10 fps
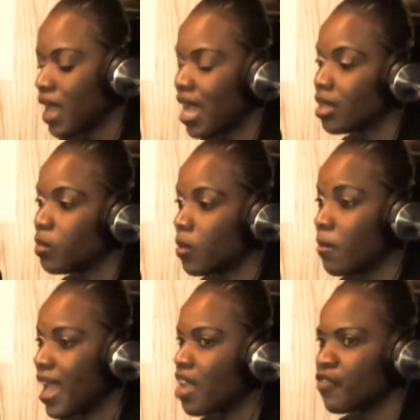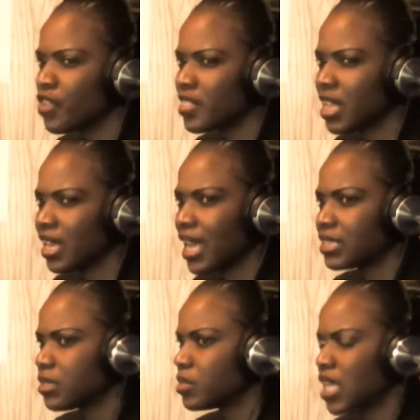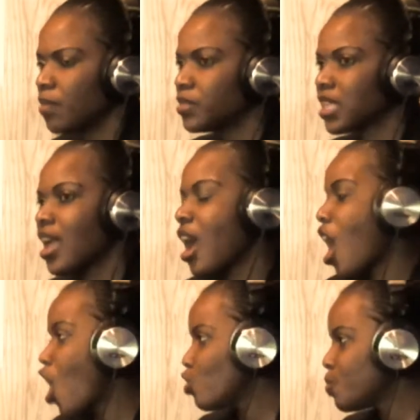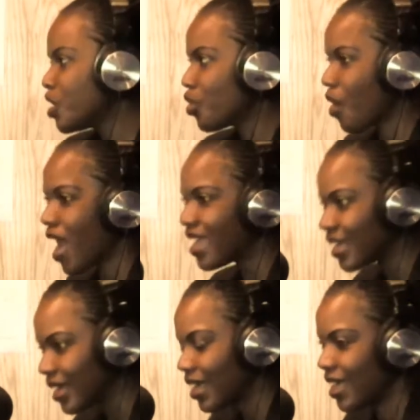my album My Everything. Like sometimes I would be crying,